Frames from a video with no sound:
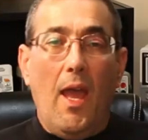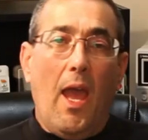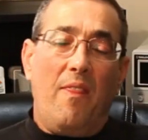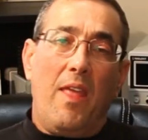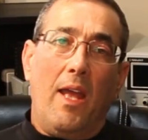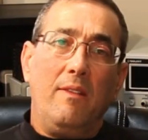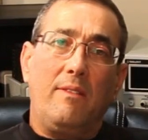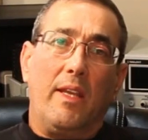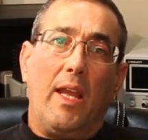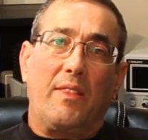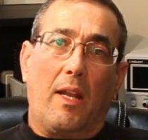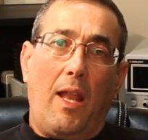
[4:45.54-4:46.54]
And then to
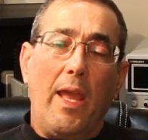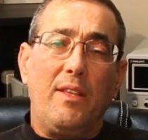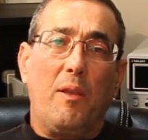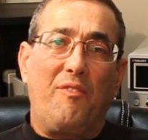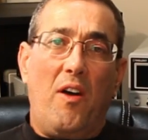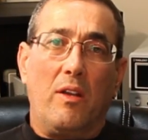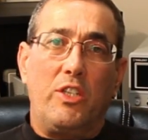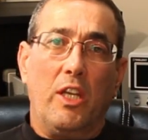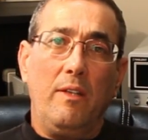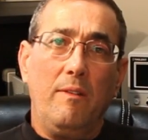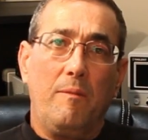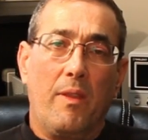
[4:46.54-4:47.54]
get the light to
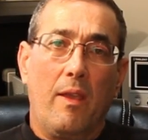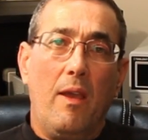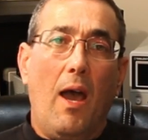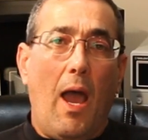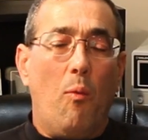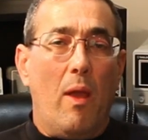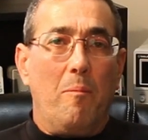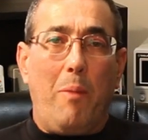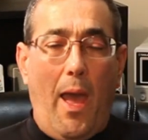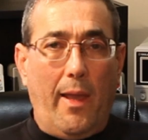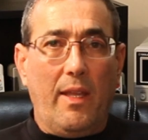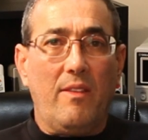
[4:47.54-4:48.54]
function, I went
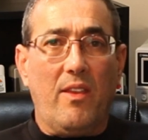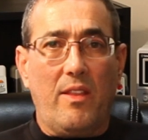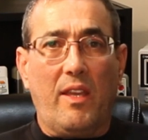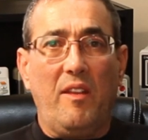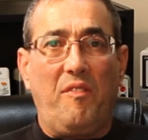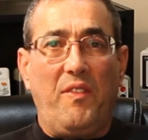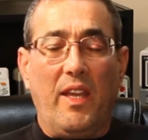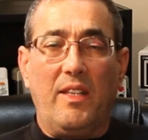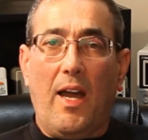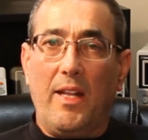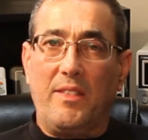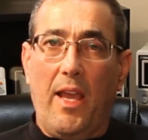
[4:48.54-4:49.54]
back into the
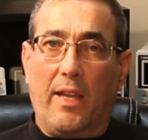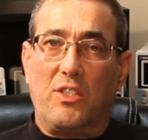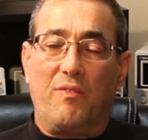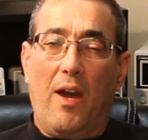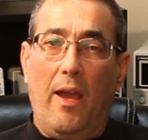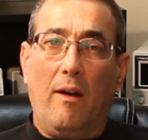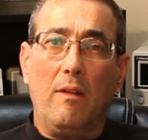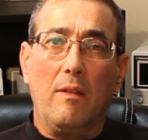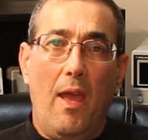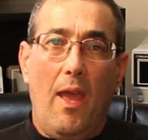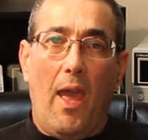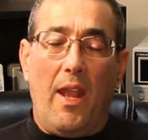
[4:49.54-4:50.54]
config.txt file
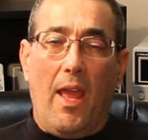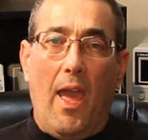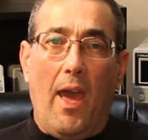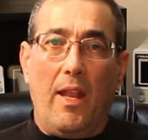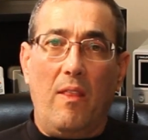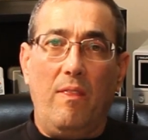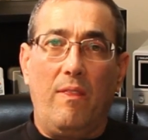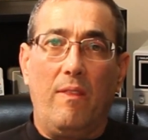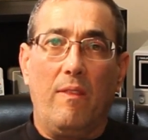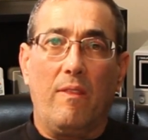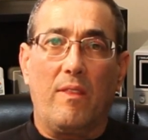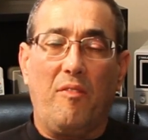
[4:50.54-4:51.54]
and added
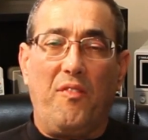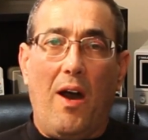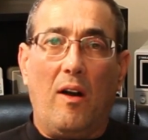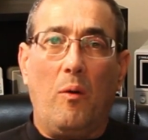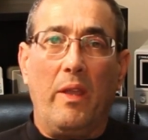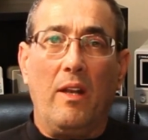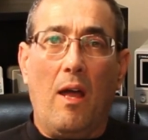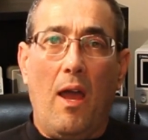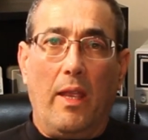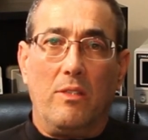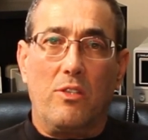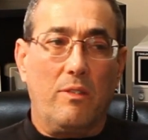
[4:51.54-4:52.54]
the following
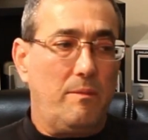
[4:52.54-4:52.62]
lines.